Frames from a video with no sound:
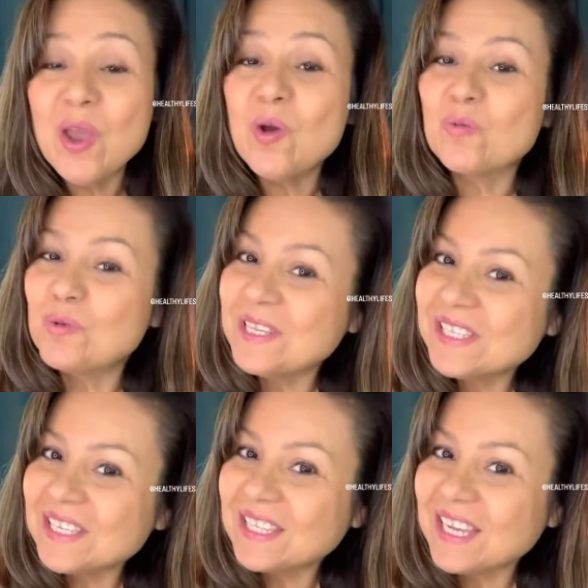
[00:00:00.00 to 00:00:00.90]

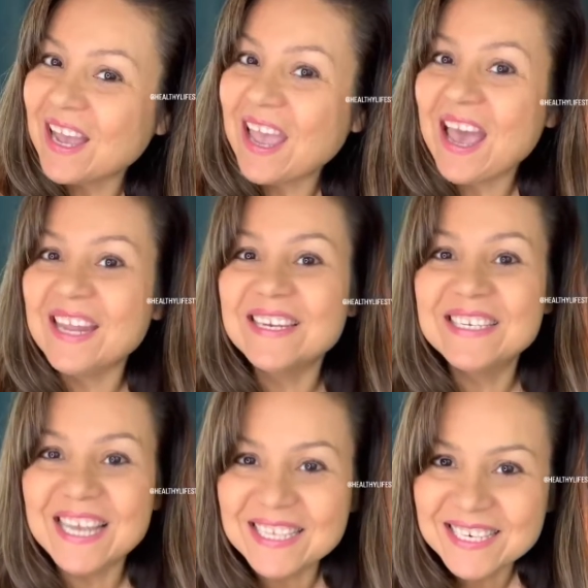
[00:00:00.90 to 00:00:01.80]
Recently, I had a
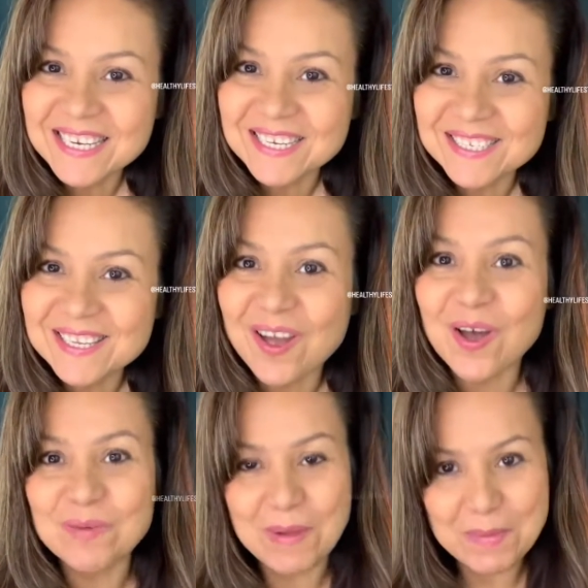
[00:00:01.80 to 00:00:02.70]
dentist on
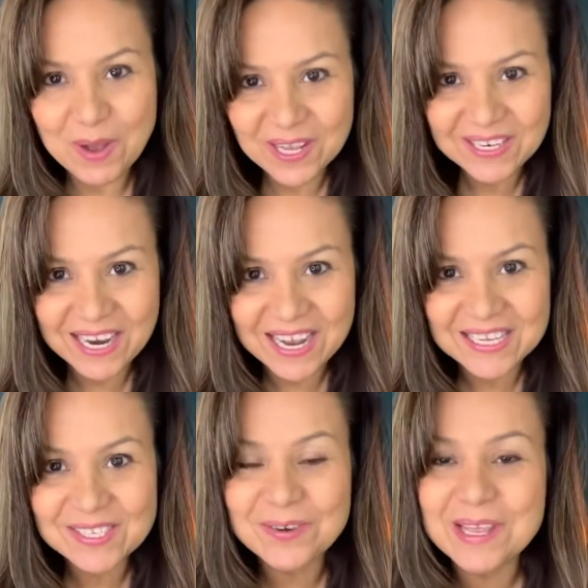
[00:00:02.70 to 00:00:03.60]
my podcast.
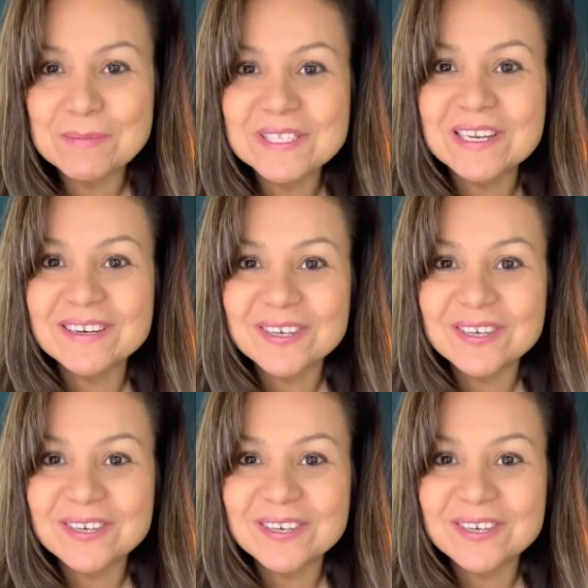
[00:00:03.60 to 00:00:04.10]
Her name is Dr.